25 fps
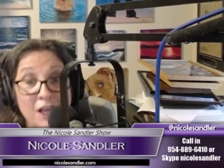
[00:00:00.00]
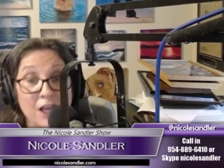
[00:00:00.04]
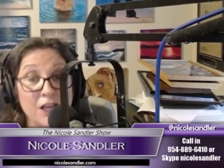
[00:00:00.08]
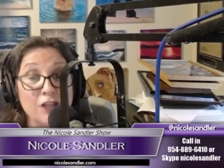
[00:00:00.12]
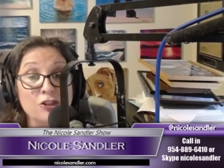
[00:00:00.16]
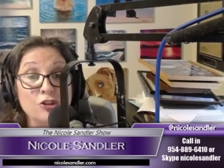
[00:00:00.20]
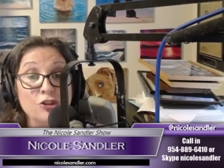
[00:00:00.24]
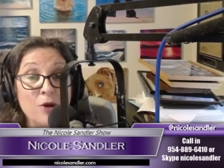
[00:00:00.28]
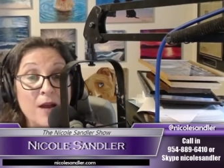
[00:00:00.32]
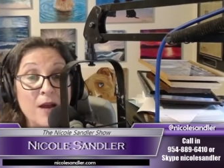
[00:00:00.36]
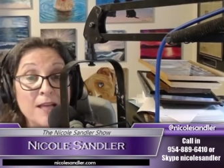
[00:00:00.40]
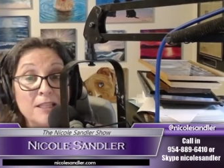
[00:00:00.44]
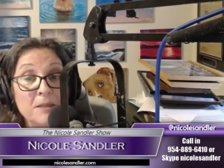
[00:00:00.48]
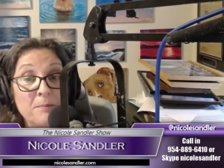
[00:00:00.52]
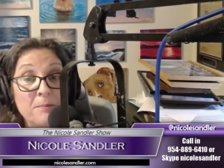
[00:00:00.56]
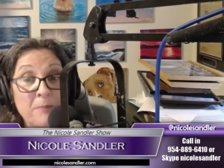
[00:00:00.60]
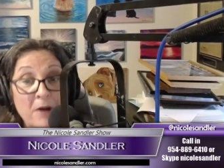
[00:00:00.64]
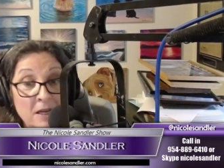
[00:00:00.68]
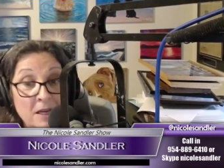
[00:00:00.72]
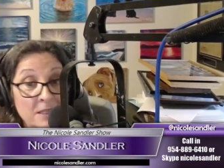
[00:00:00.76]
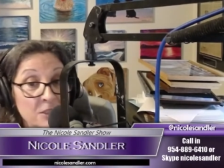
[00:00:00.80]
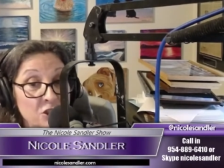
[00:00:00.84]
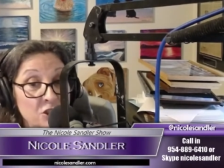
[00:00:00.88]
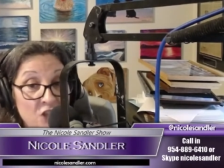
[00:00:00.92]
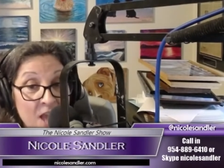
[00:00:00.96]
He tried to
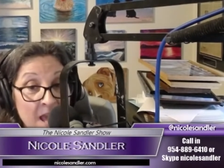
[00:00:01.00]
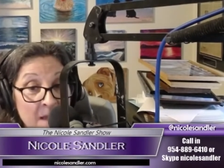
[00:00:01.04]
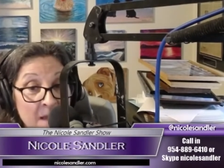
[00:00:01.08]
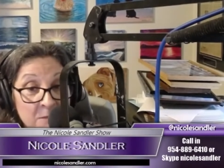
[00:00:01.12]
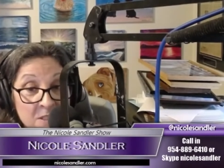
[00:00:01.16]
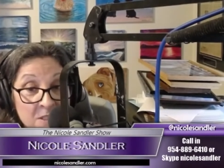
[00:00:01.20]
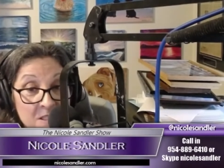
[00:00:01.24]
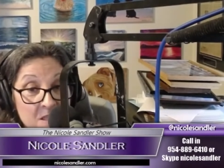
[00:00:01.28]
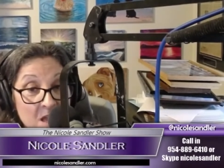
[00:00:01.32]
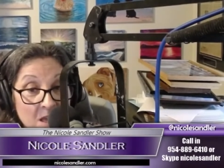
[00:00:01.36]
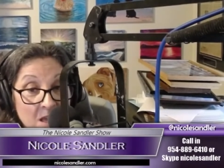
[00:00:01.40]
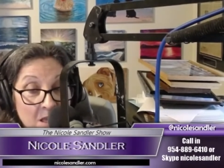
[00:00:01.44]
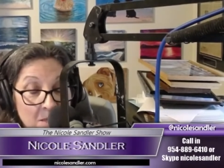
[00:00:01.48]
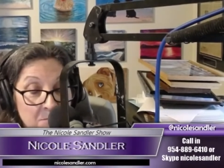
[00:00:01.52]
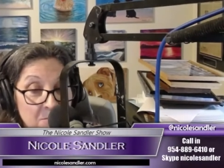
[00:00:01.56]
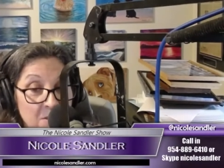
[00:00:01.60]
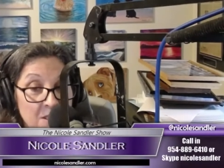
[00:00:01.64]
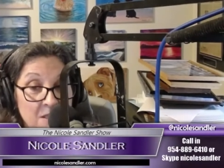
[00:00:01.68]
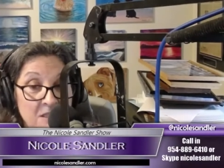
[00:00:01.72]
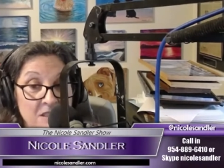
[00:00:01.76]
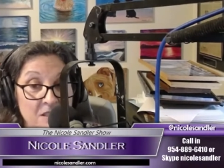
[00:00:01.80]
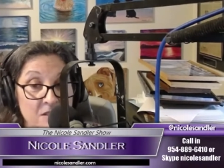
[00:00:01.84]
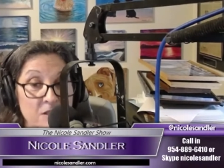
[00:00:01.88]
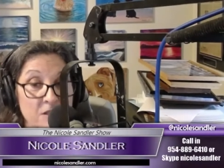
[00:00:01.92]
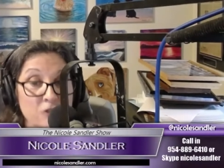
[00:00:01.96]
punish Amazon
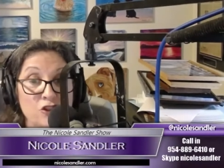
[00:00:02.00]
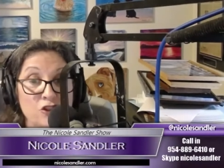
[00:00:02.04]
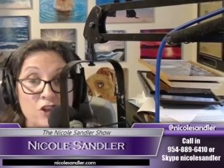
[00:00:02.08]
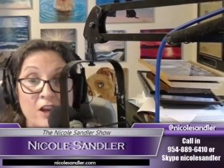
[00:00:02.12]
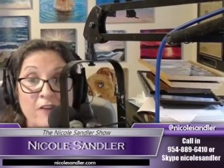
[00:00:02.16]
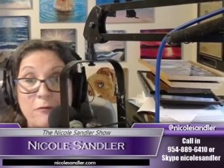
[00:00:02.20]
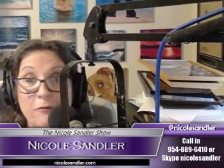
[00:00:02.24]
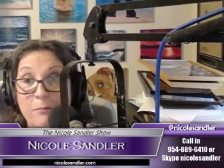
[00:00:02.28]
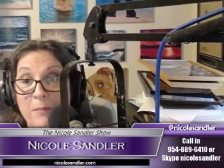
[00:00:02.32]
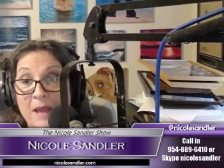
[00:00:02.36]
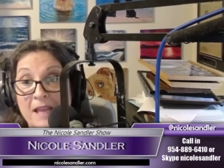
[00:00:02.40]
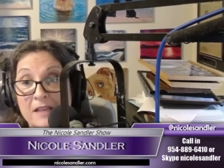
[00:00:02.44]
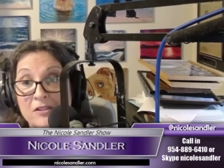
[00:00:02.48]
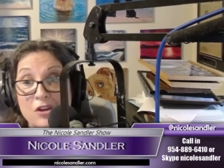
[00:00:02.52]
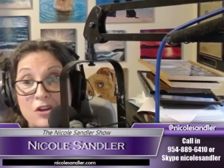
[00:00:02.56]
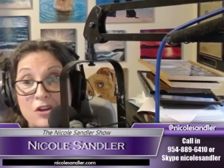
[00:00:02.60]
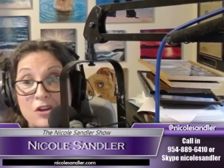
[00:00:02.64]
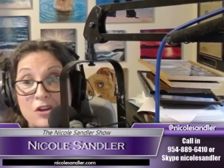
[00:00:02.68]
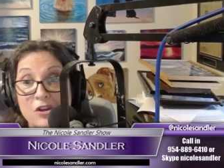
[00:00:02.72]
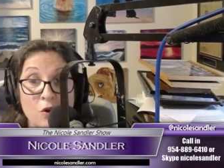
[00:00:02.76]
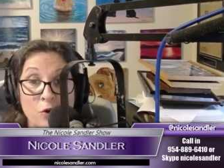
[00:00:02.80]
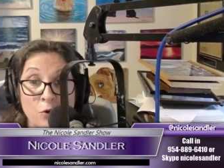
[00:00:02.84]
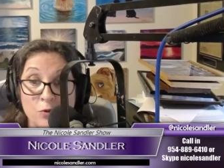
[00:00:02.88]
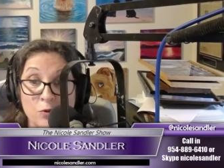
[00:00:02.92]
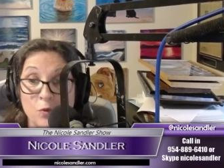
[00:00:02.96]
because the Jeff
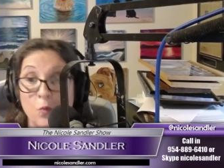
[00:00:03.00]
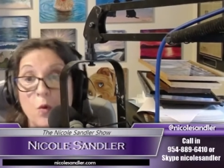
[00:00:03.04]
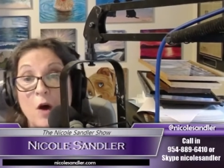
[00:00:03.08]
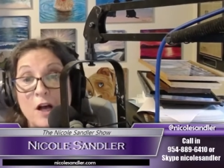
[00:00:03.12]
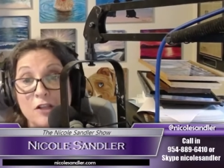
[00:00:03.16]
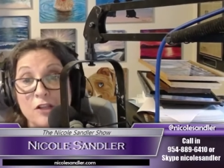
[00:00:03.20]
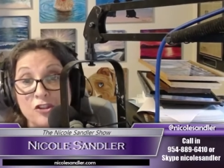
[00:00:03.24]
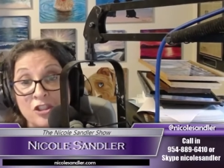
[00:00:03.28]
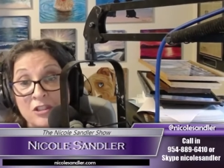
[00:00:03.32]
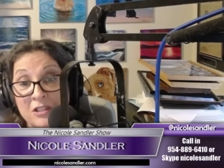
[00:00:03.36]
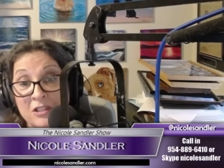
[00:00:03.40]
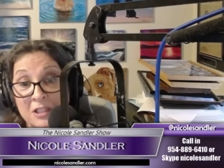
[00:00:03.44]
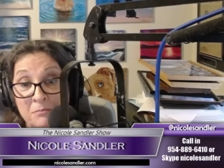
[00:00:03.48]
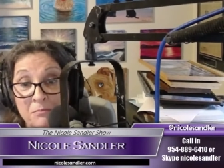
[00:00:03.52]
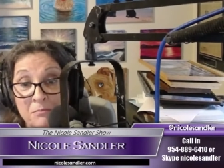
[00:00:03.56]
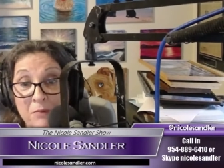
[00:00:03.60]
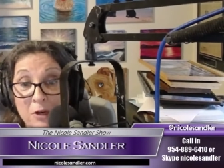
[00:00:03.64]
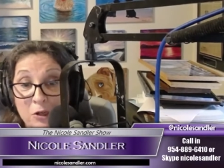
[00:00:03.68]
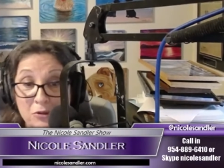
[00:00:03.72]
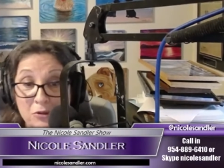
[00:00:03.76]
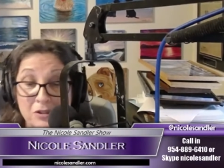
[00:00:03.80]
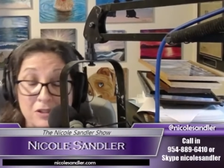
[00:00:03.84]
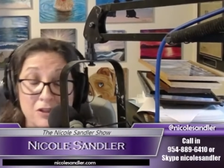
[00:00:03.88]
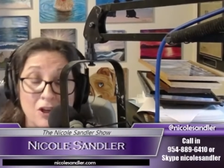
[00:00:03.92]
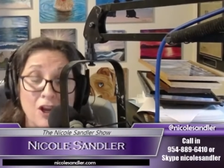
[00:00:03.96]
Bezos owned Washington
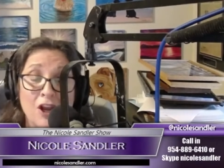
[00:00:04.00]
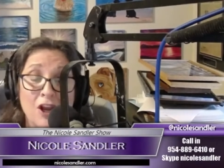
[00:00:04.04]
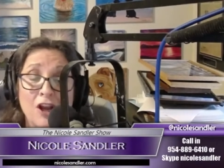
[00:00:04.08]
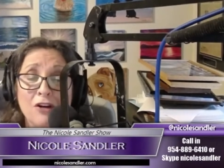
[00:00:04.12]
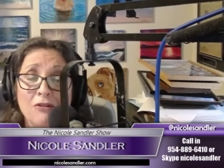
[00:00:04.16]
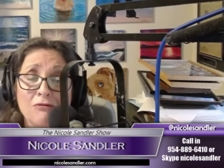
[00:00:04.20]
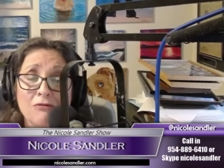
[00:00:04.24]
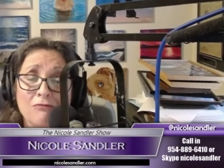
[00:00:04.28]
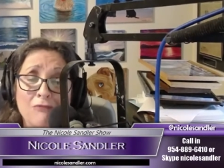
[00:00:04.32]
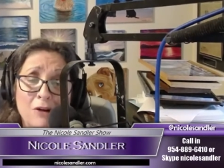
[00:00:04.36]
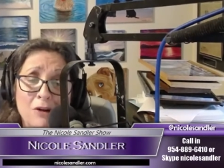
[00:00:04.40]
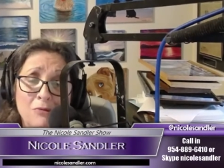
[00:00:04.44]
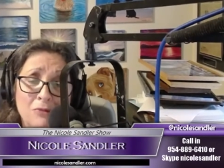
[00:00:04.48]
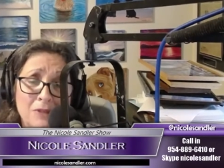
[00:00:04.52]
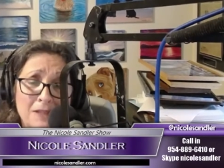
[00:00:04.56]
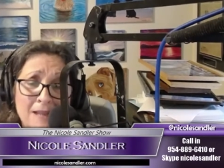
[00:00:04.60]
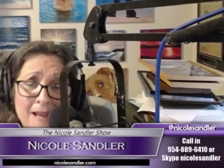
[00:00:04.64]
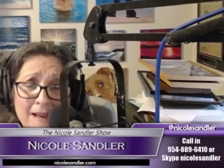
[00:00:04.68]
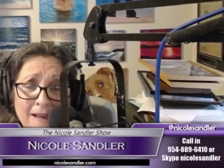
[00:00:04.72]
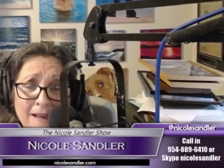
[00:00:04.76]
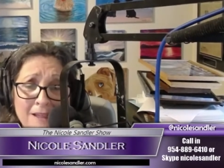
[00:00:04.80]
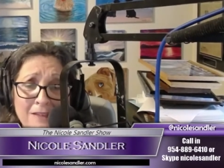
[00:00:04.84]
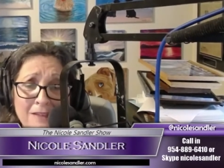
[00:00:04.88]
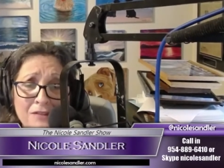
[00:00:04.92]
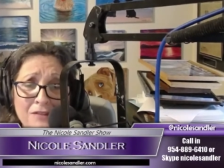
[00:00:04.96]
Post wrote
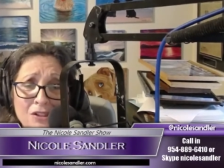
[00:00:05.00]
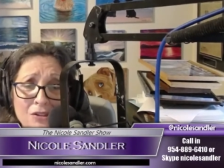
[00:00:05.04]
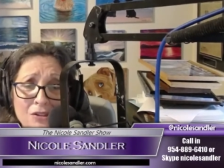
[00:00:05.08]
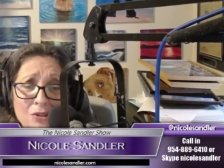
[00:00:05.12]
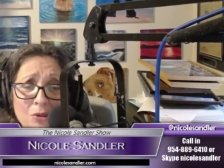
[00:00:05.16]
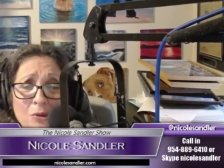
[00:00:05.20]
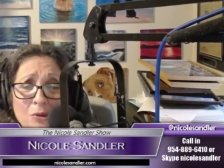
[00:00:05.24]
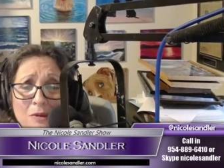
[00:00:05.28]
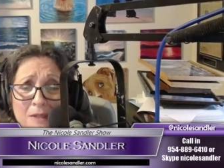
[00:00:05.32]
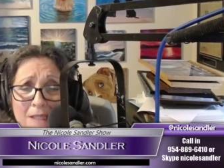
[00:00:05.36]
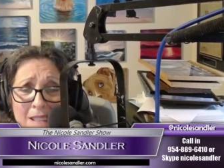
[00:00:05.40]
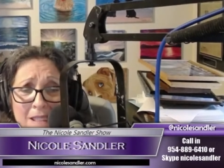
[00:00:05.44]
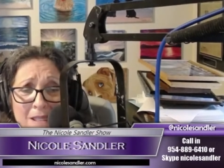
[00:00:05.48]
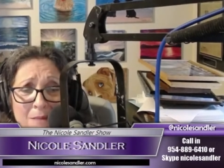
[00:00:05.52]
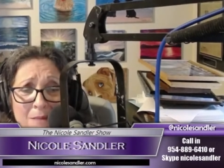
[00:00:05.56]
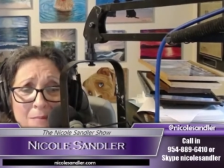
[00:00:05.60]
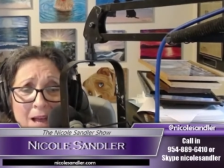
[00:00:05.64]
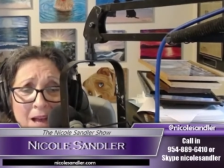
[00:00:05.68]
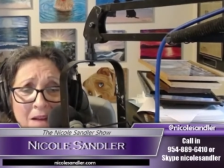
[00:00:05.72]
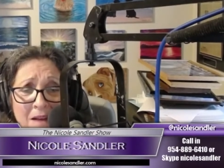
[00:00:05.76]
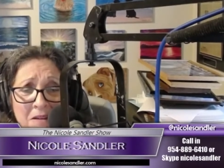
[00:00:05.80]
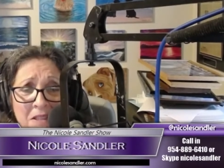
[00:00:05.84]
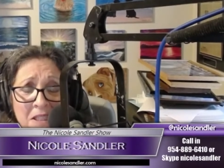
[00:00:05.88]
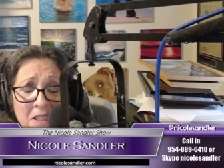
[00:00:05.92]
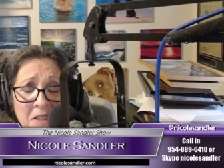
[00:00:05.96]
negative stories
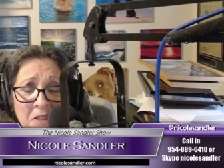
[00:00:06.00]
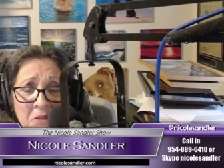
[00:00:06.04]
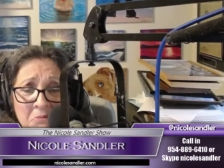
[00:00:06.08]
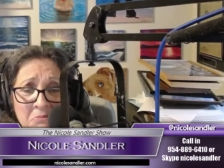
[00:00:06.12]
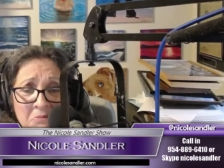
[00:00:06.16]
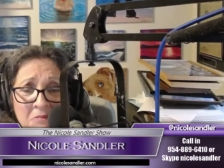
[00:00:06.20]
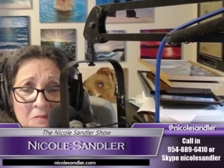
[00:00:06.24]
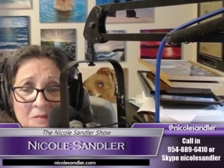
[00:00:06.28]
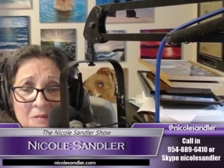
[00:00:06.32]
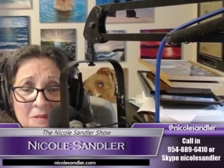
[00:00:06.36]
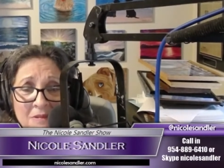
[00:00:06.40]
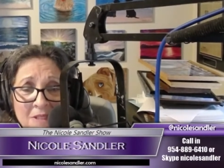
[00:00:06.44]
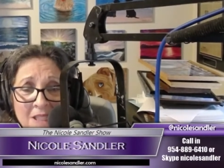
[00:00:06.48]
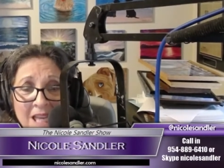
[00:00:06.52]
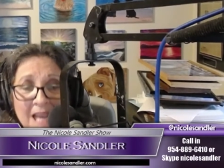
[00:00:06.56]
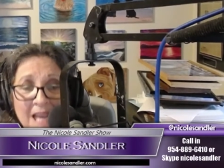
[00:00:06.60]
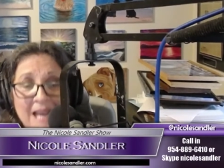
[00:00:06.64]
about him.